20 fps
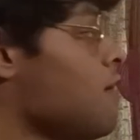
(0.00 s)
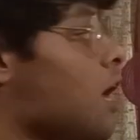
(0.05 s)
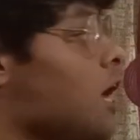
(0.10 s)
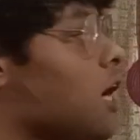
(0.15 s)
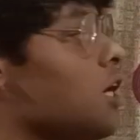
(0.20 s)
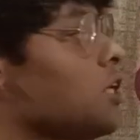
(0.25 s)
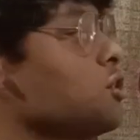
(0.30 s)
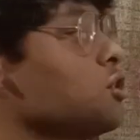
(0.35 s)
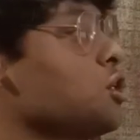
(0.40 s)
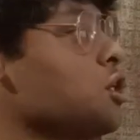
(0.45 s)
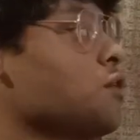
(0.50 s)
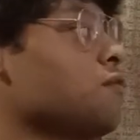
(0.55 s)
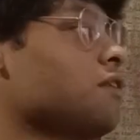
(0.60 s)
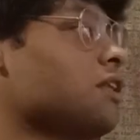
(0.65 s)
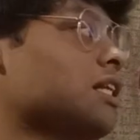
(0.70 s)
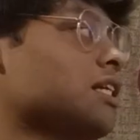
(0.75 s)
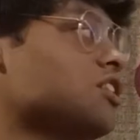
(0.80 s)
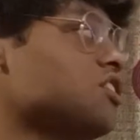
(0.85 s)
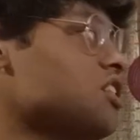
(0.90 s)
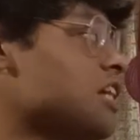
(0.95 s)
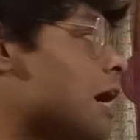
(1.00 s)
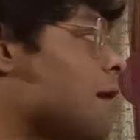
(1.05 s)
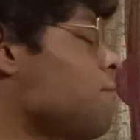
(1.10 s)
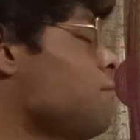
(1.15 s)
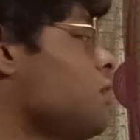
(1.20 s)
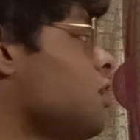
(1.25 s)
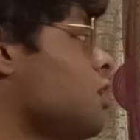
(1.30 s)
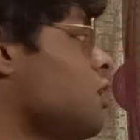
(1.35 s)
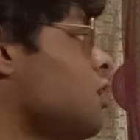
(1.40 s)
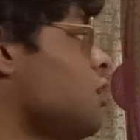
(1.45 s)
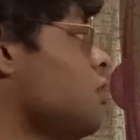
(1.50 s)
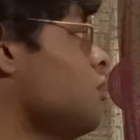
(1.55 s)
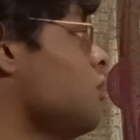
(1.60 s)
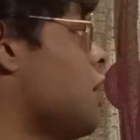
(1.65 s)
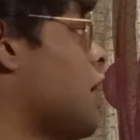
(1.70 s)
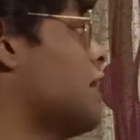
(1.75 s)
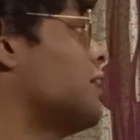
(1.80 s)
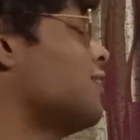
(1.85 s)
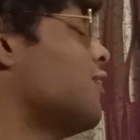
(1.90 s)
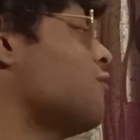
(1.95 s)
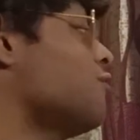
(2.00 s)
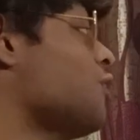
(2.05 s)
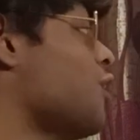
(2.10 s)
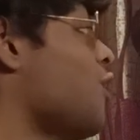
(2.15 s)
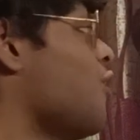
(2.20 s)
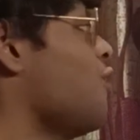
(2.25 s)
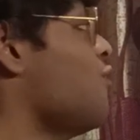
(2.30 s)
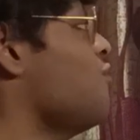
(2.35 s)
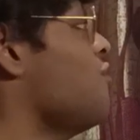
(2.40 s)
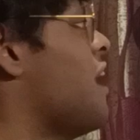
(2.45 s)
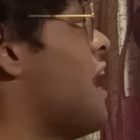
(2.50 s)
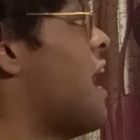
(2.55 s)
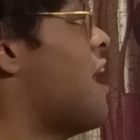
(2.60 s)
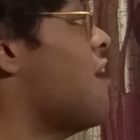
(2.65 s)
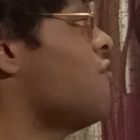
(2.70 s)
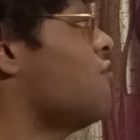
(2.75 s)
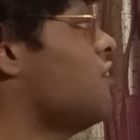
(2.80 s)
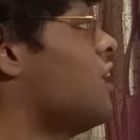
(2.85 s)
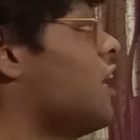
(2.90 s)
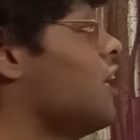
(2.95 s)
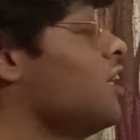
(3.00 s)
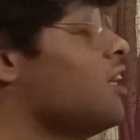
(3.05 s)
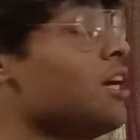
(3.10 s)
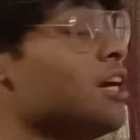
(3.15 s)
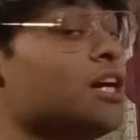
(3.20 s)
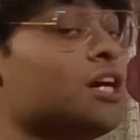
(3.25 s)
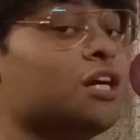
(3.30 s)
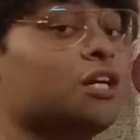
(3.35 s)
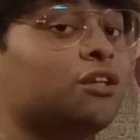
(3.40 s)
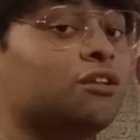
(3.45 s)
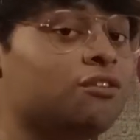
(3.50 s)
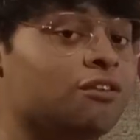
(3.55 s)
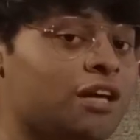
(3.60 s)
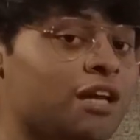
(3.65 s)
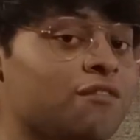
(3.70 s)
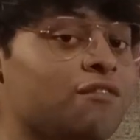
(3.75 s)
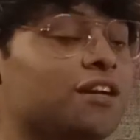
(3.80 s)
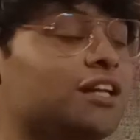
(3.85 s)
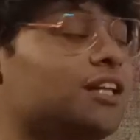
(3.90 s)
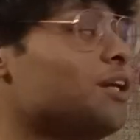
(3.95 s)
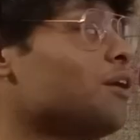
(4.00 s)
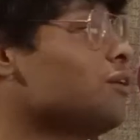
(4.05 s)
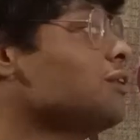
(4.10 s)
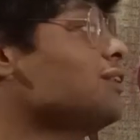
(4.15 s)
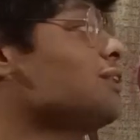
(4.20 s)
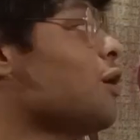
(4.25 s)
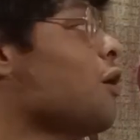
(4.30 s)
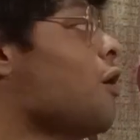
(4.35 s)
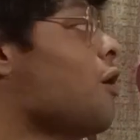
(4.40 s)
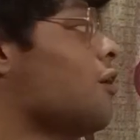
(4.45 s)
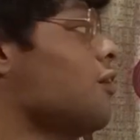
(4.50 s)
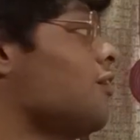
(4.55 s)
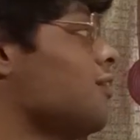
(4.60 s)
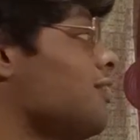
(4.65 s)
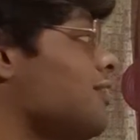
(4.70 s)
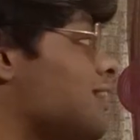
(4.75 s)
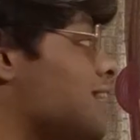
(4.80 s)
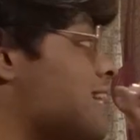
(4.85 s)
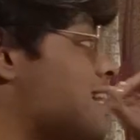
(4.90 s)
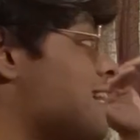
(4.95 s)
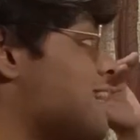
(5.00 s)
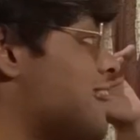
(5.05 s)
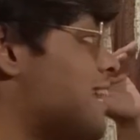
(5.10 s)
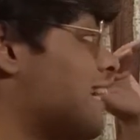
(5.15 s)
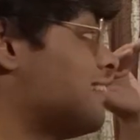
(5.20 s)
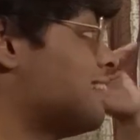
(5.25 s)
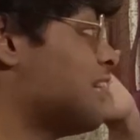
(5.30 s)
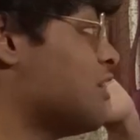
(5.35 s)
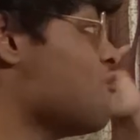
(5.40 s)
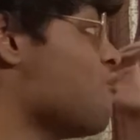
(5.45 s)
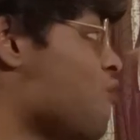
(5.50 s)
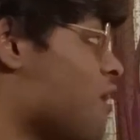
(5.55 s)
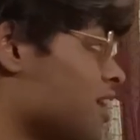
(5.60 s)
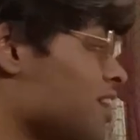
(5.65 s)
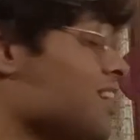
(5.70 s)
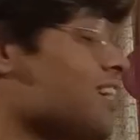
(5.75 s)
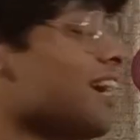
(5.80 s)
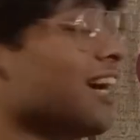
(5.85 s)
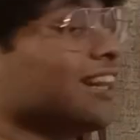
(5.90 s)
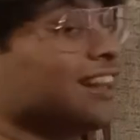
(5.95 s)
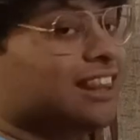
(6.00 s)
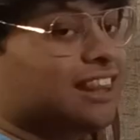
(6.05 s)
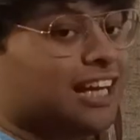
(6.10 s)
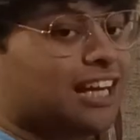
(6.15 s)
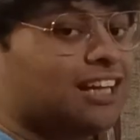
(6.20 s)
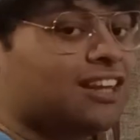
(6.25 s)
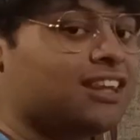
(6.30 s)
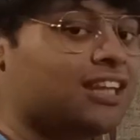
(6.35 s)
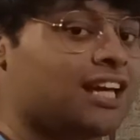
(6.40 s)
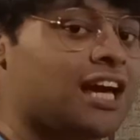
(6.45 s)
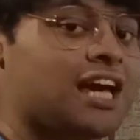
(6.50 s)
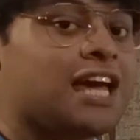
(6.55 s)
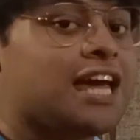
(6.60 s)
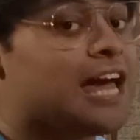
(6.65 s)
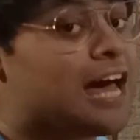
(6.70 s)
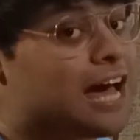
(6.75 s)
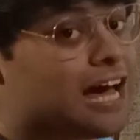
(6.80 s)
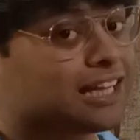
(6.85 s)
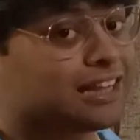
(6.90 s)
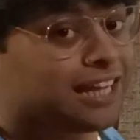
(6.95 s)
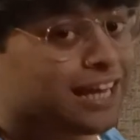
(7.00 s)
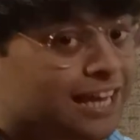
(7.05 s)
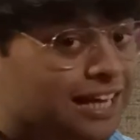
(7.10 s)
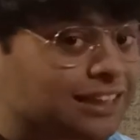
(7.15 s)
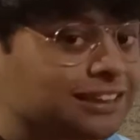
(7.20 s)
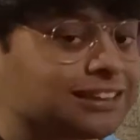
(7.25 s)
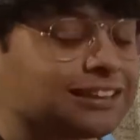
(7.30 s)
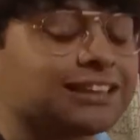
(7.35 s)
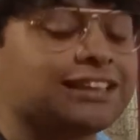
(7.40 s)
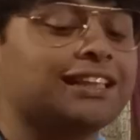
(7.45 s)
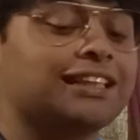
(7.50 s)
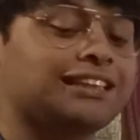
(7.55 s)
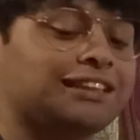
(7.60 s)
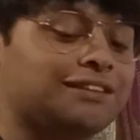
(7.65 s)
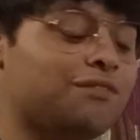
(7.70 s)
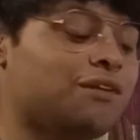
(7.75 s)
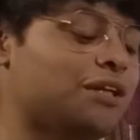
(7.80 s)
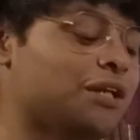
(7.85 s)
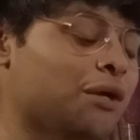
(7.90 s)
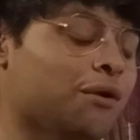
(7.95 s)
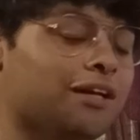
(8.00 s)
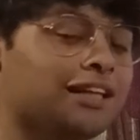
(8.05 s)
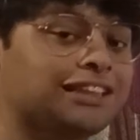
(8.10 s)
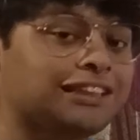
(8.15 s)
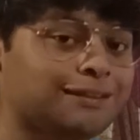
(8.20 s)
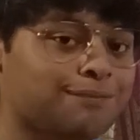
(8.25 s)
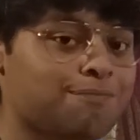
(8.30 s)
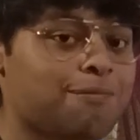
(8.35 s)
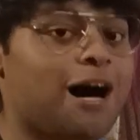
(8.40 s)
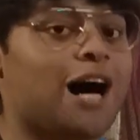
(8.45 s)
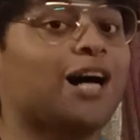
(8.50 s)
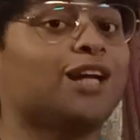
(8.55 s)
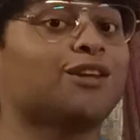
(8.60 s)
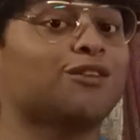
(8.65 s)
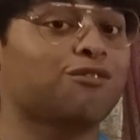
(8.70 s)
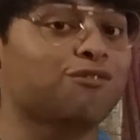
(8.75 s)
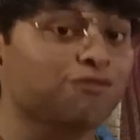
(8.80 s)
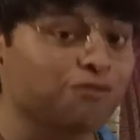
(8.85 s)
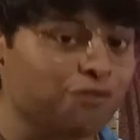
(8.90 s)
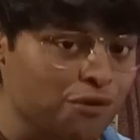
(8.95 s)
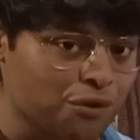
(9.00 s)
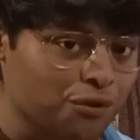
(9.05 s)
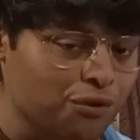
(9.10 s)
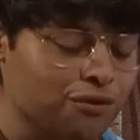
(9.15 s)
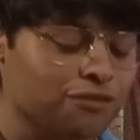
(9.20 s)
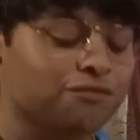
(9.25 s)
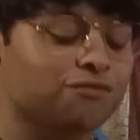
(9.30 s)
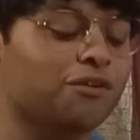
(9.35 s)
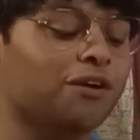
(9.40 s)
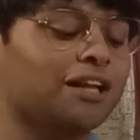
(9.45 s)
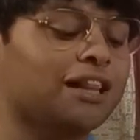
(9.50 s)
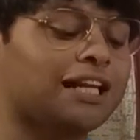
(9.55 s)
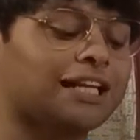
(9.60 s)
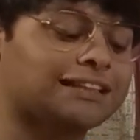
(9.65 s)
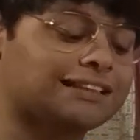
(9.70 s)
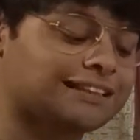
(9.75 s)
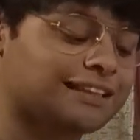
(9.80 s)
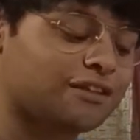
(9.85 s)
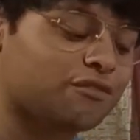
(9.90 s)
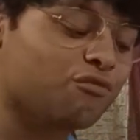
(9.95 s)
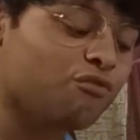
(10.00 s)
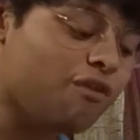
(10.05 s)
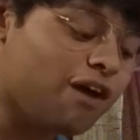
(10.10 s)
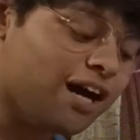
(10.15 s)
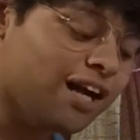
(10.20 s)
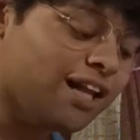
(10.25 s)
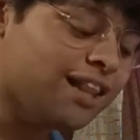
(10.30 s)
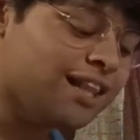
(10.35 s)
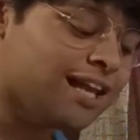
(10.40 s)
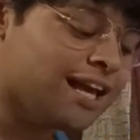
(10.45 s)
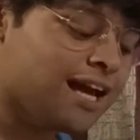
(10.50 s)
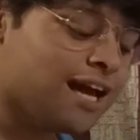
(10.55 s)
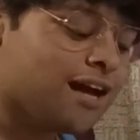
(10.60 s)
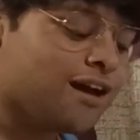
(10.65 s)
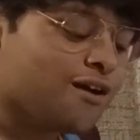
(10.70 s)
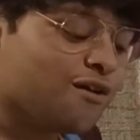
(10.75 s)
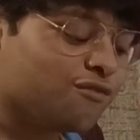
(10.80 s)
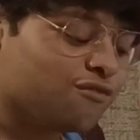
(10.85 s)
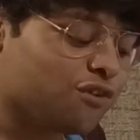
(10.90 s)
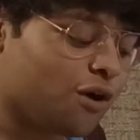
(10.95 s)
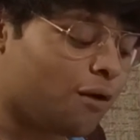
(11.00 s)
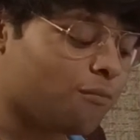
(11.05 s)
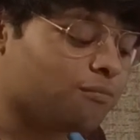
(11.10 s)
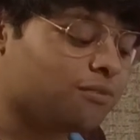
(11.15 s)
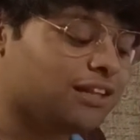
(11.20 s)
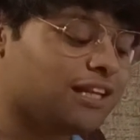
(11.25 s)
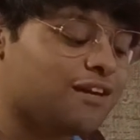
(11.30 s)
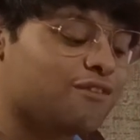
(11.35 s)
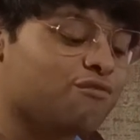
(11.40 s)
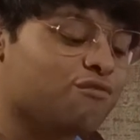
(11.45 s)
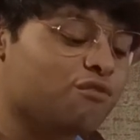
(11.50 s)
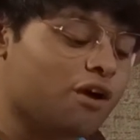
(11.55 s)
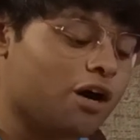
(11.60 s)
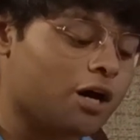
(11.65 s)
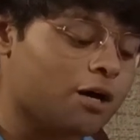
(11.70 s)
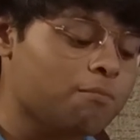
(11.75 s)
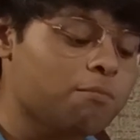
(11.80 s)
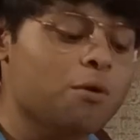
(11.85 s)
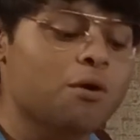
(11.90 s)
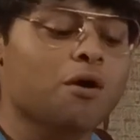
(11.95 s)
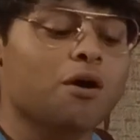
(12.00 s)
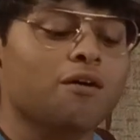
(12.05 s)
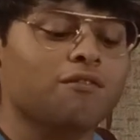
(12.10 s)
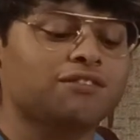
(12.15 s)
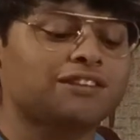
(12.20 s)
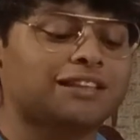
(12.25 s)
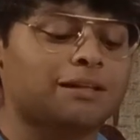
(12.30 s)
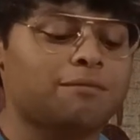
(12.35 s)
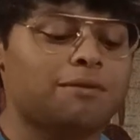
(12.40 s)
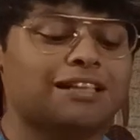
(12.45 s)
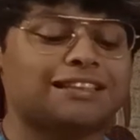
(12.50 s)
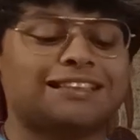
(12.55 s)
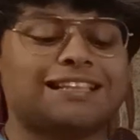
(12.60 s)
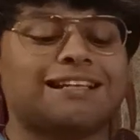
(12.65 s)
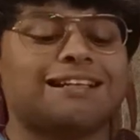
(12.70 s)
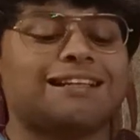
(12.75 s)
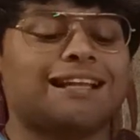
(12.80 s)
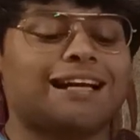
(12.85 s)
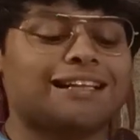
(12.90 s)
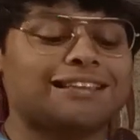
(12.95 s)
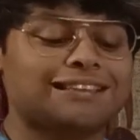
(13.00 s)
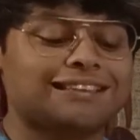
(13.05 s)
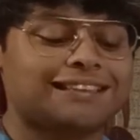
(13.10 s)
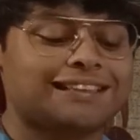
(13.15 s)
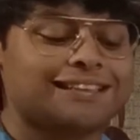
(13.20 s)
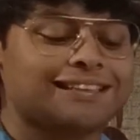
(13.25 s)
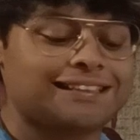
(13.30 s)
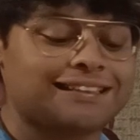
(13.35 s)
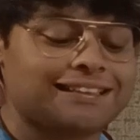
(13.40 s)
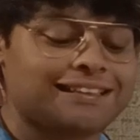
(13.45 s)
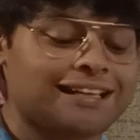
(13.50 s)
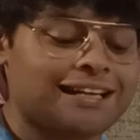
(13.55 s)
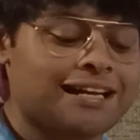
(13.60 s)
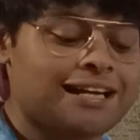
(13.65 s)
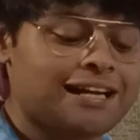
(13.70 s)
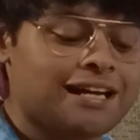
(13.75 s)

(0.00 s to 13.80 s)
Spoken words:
we are continuing with this chapter. As of now, we have done 3 videos on the lesson 1 content, and hence this video is part 4 for lesson 1 from the workbook of CBSE class 10th,